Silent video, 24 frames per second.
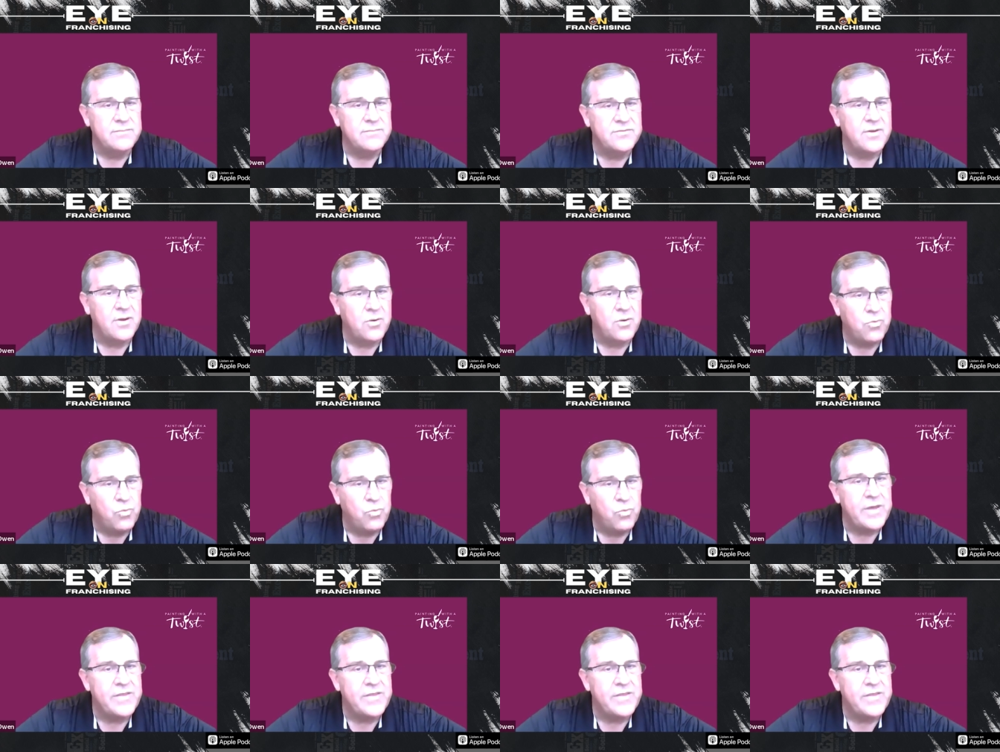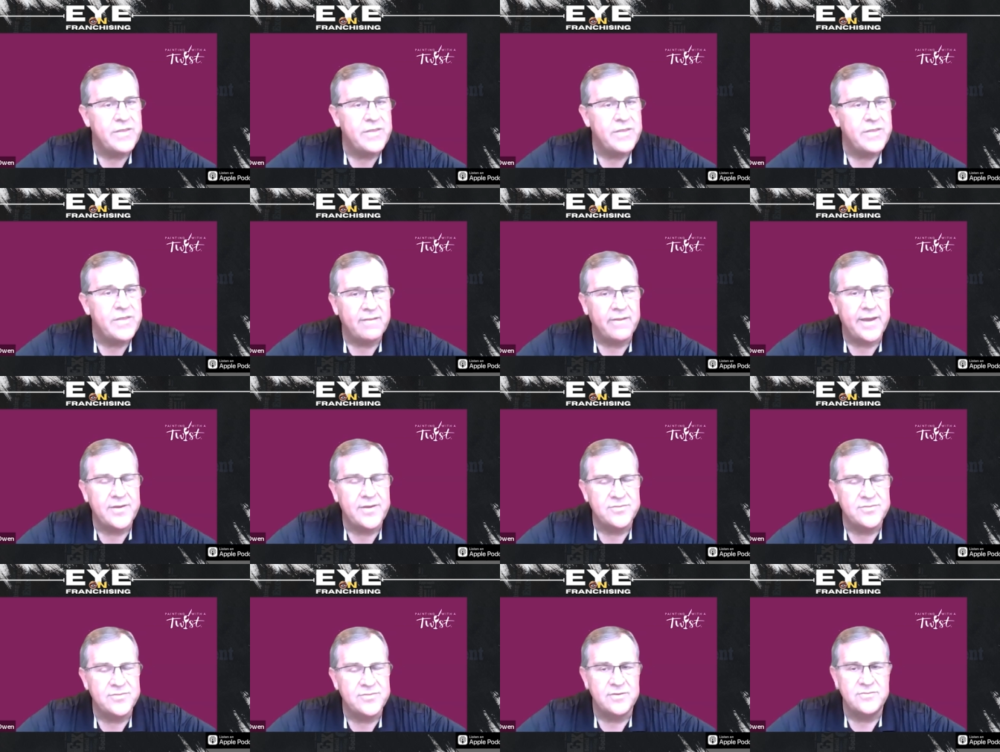So with that
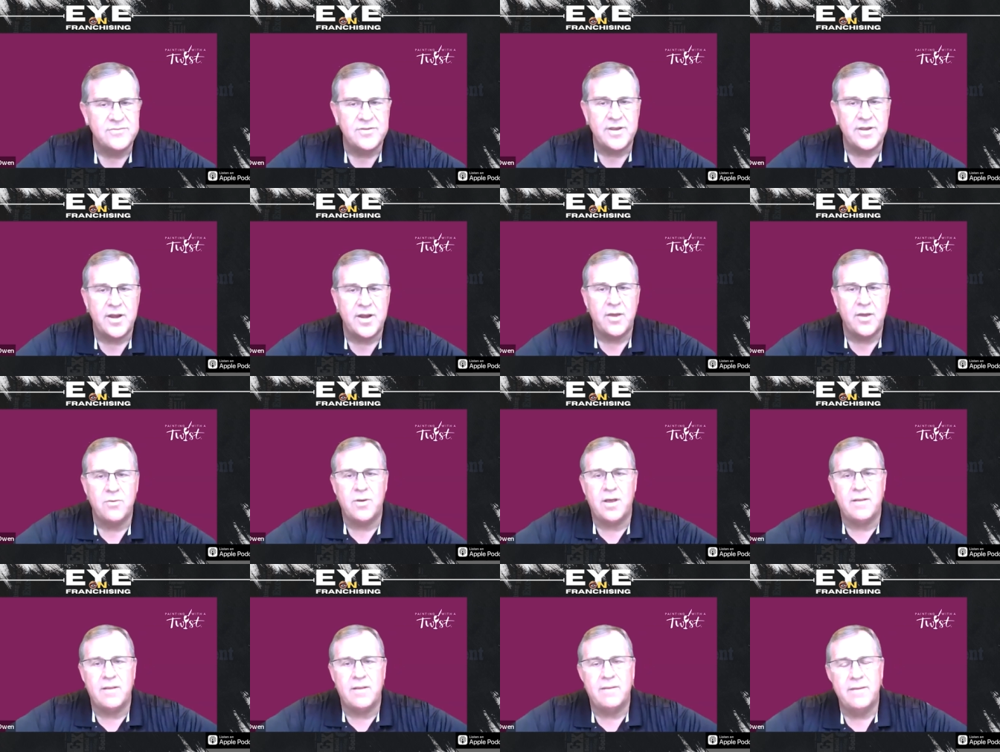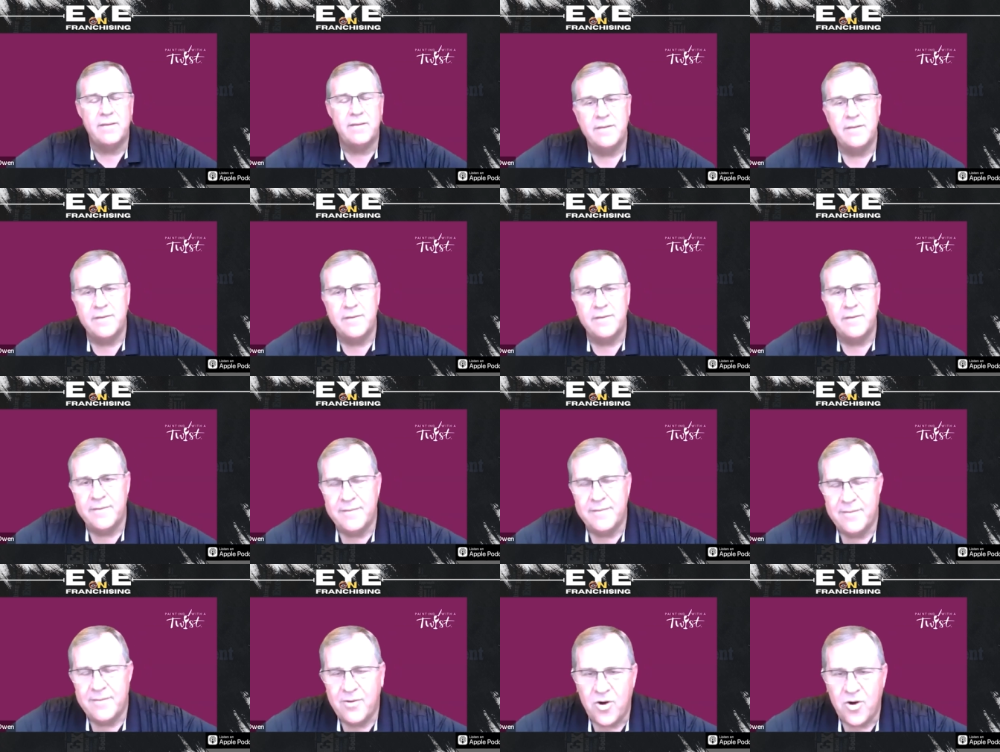license, you know, I'll,
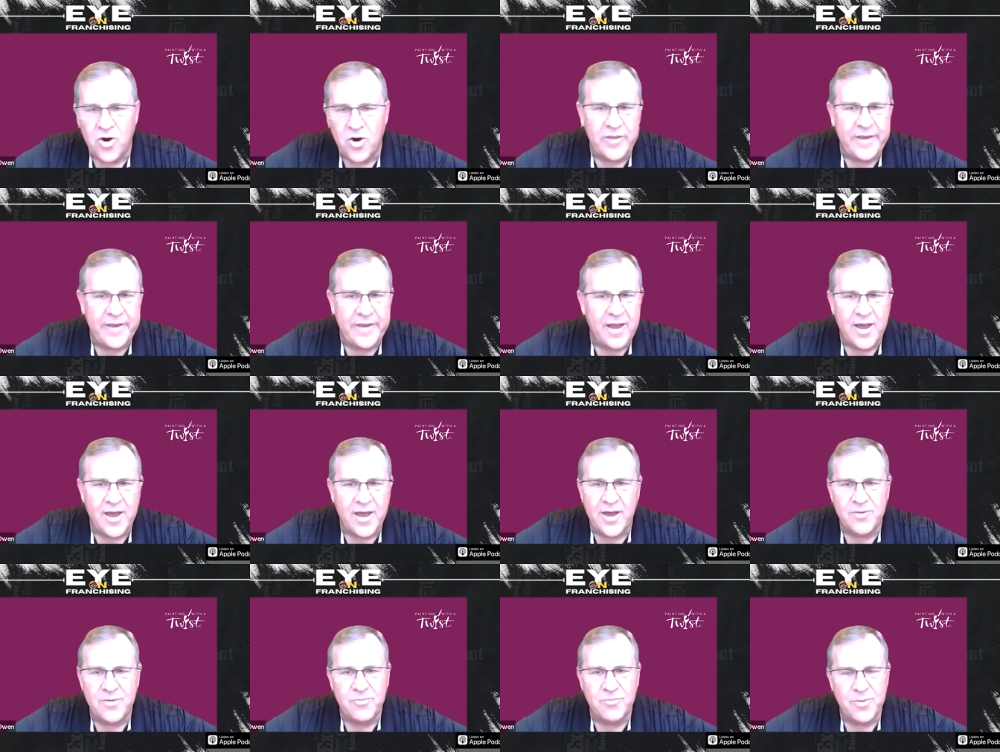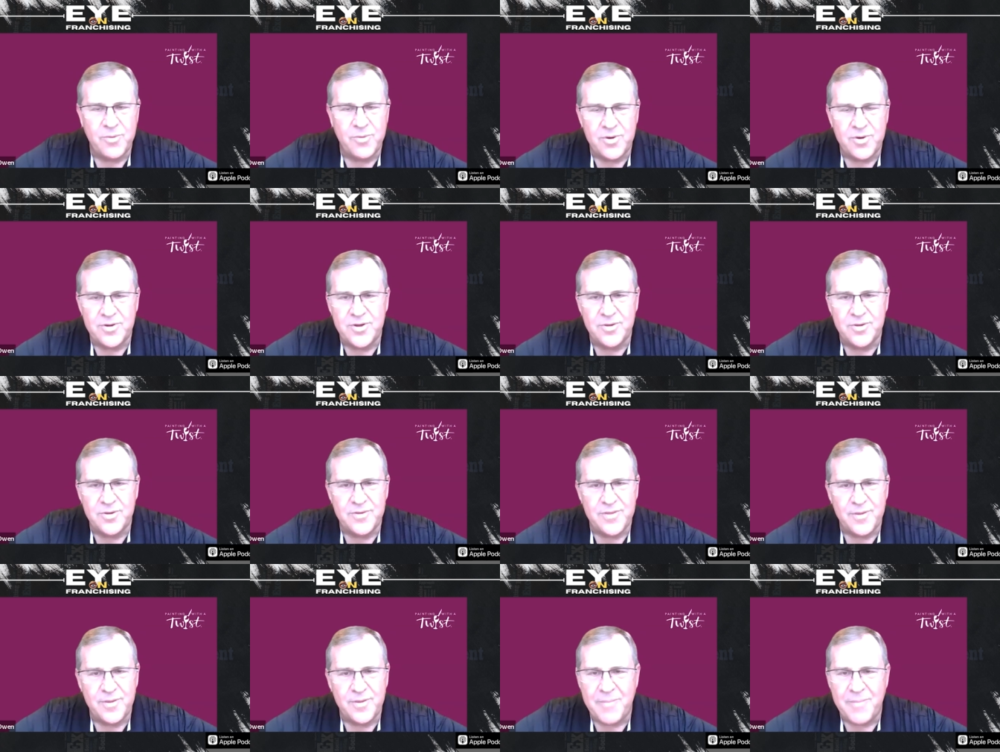early on, we were
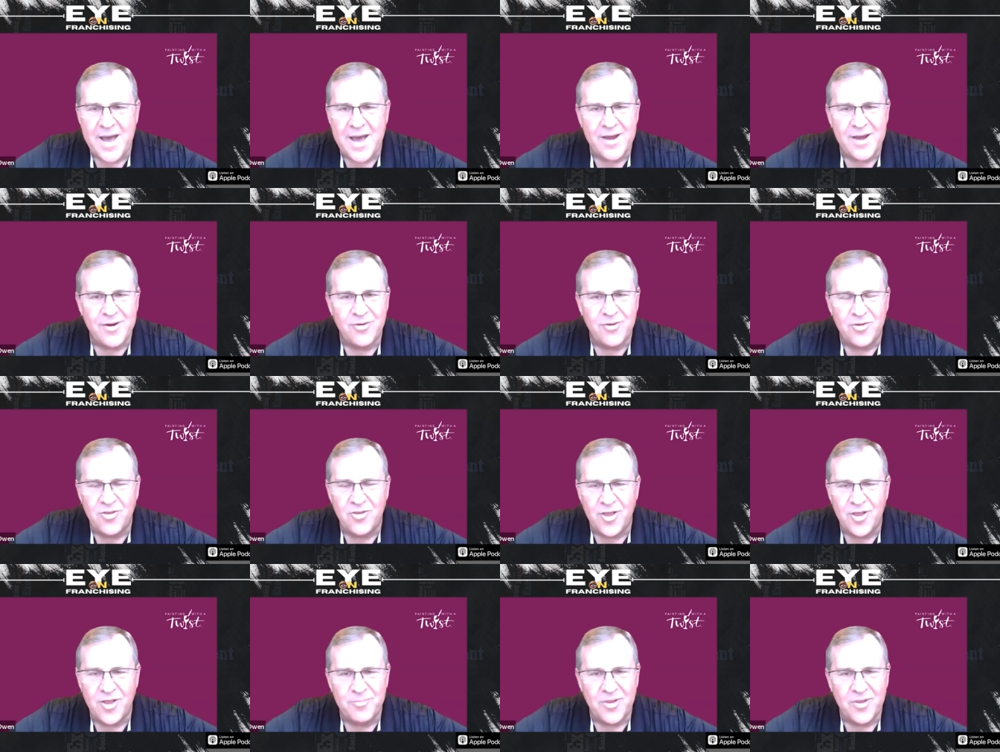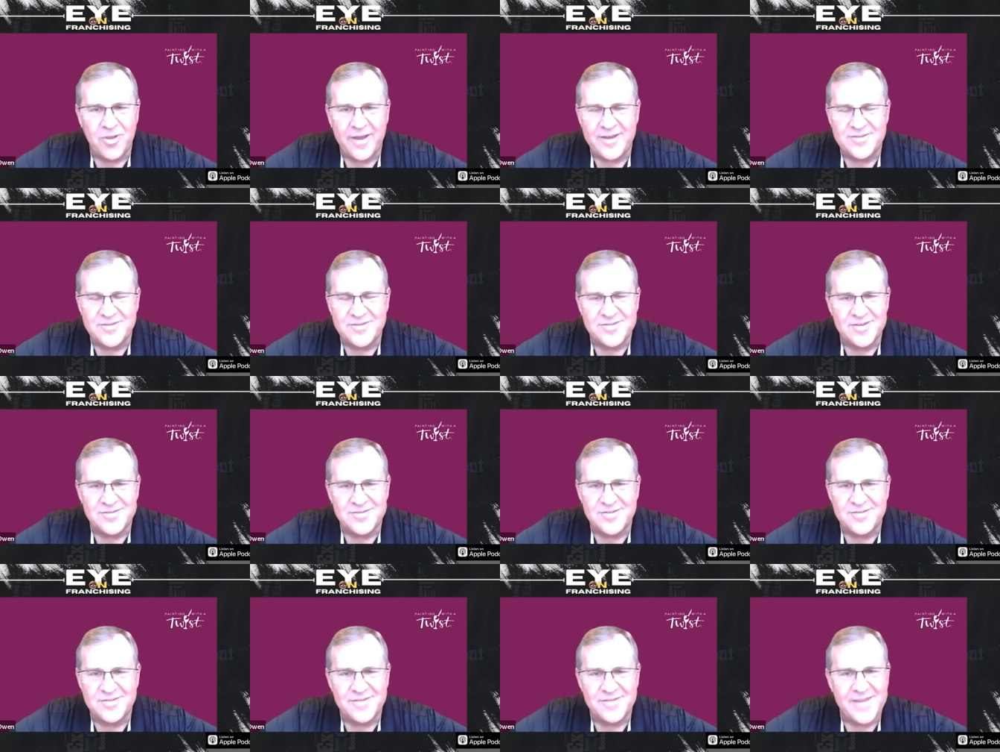doing the bottle club
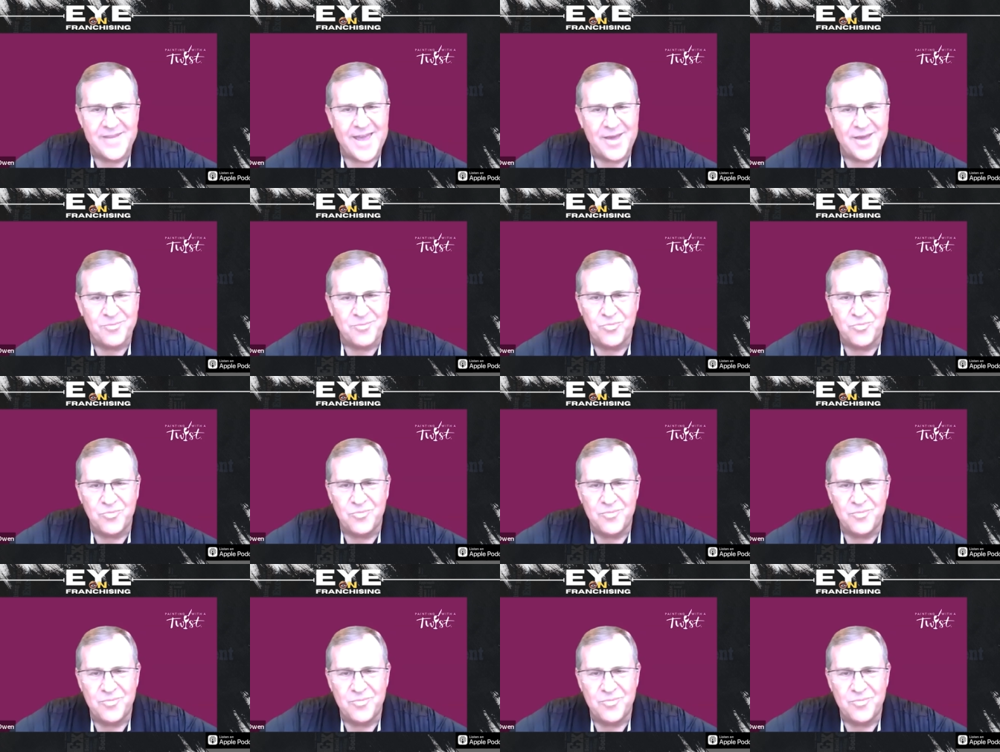license, and that